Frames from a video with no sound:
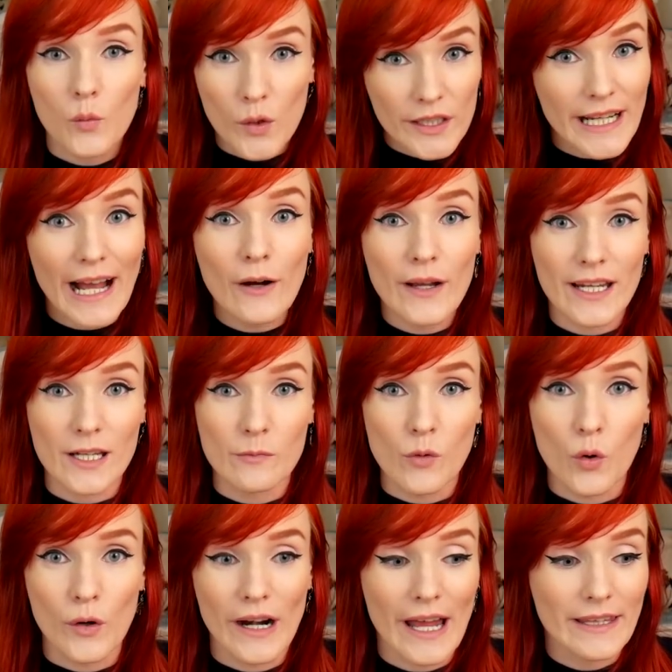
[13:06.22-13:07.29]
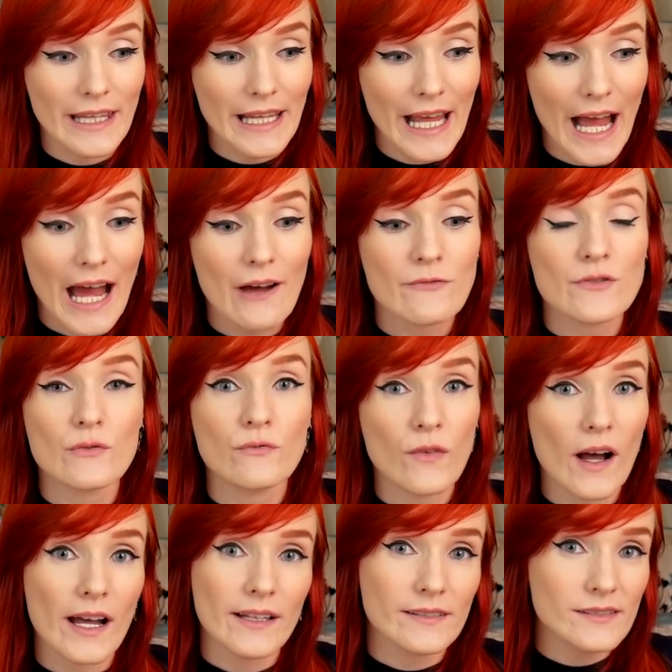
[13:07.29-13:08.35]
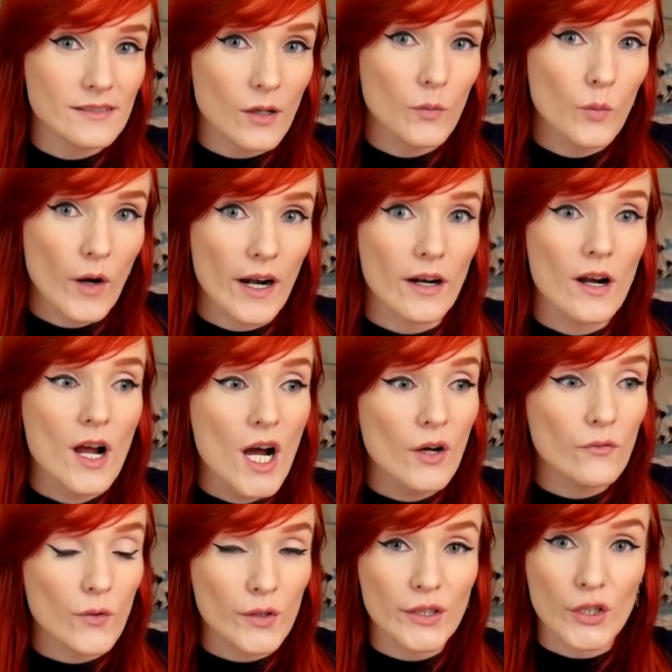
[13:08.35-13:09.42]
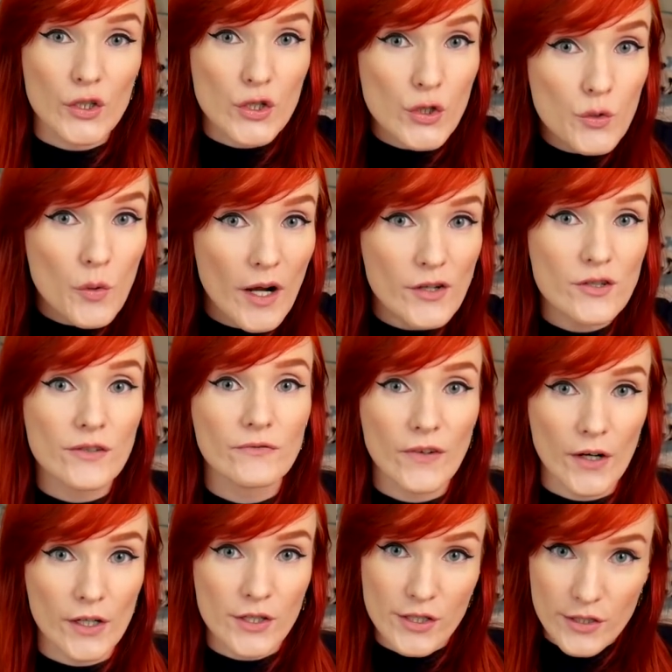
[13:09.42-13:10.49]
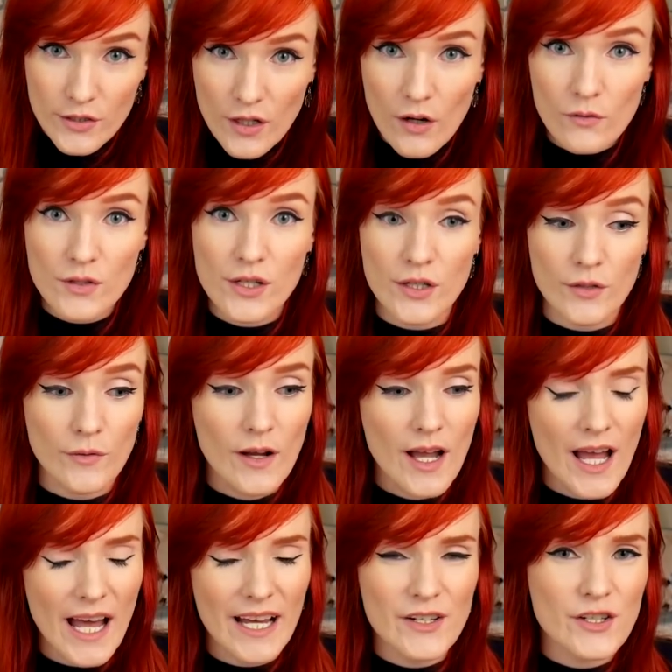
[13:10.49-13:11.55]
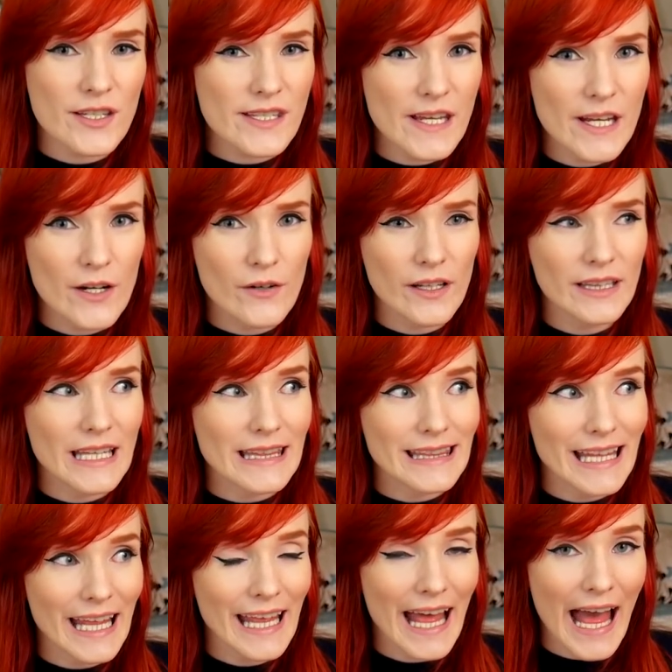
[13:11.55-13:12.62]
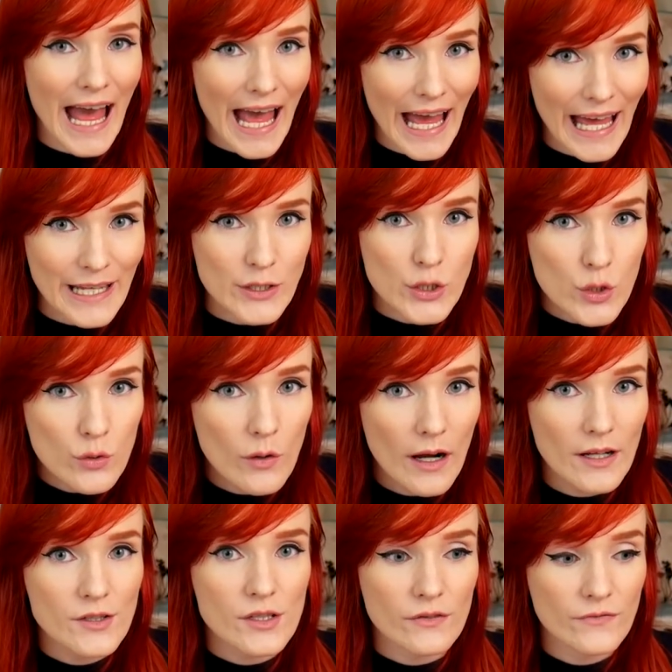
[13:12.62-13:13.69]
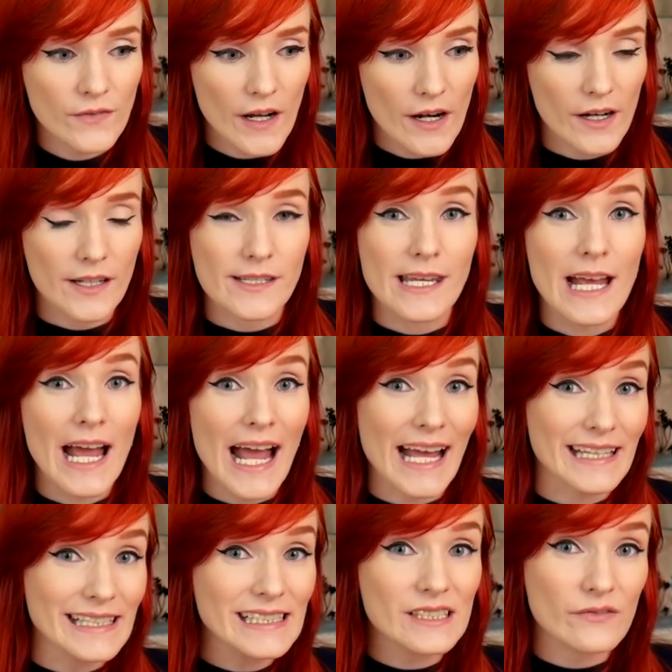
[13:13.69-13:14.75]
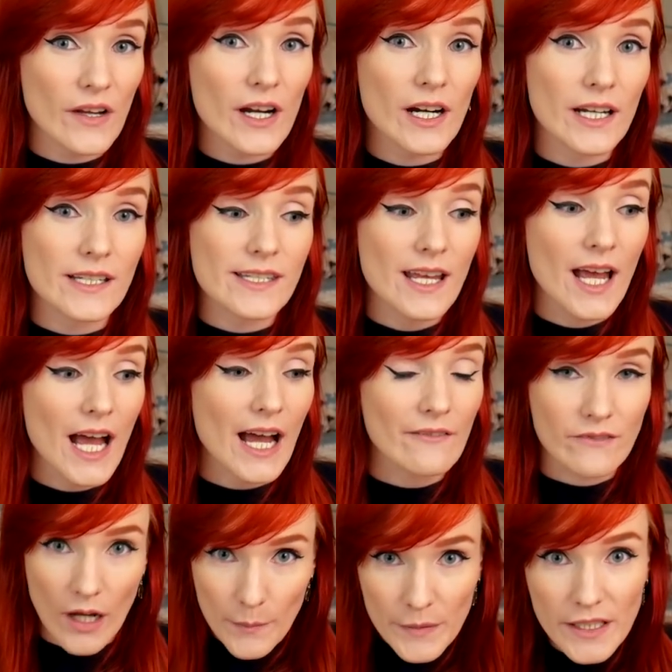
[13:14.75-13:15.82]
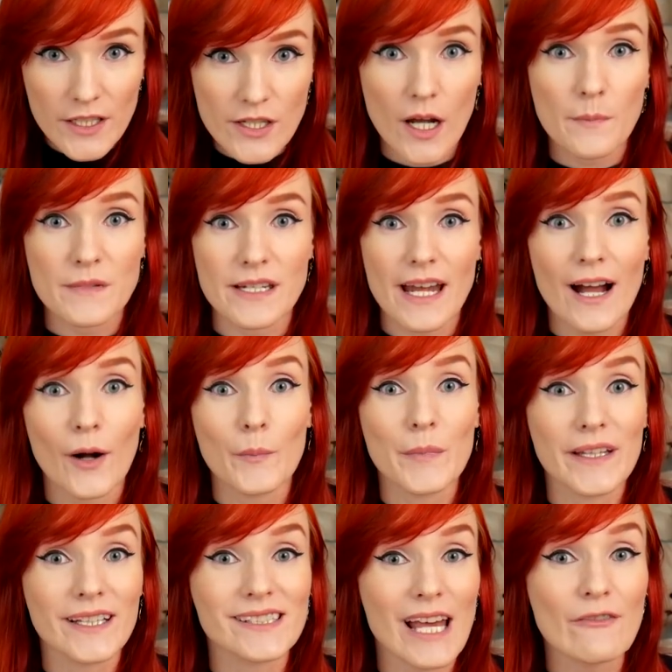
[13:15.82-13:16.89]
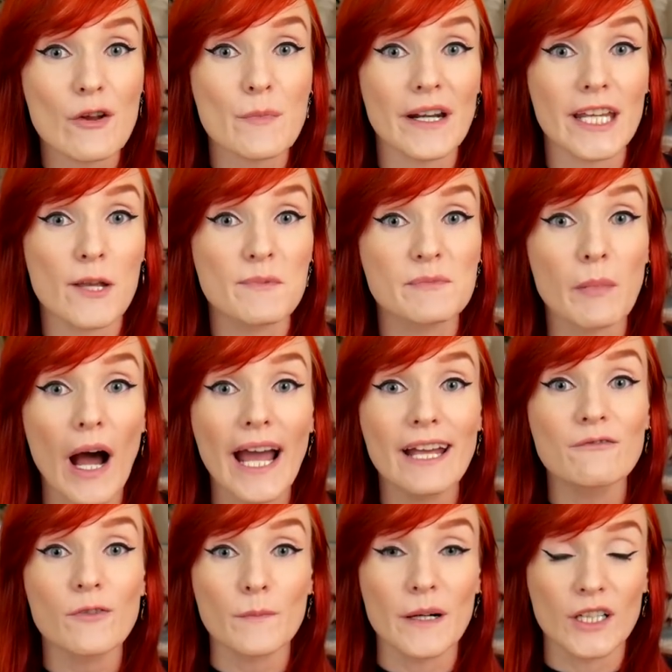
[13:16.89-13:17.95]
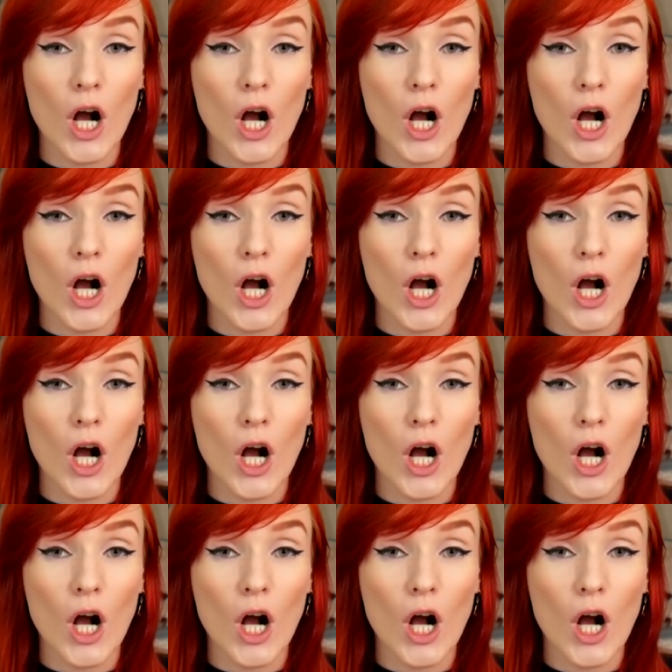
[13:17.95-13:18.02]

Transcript: work out anymore and they have to find somewhere for their 200 ferrets to go to and just hearing that they had 200 ferrets and these ferrets have not been adopted out because everybody keeps buying from a